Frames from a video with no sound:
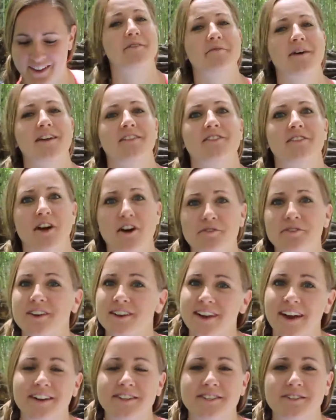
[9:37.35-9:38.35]
I love
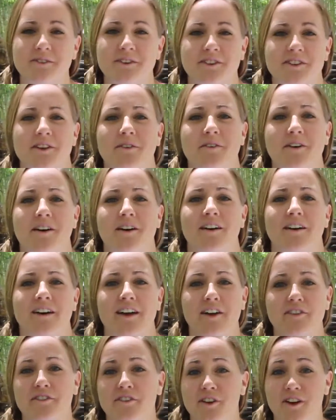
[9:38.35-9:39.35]
connecting with you all.
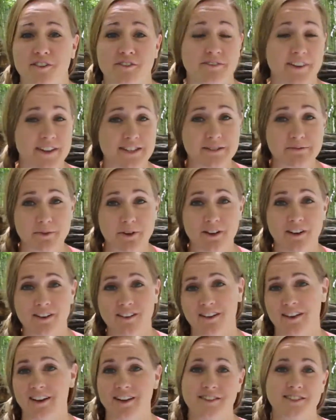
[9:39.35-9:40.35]
If you're on Facebook
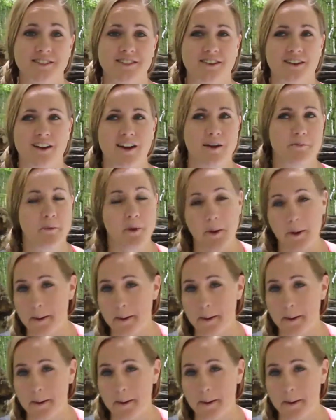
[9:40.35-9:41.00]
or on Instagram,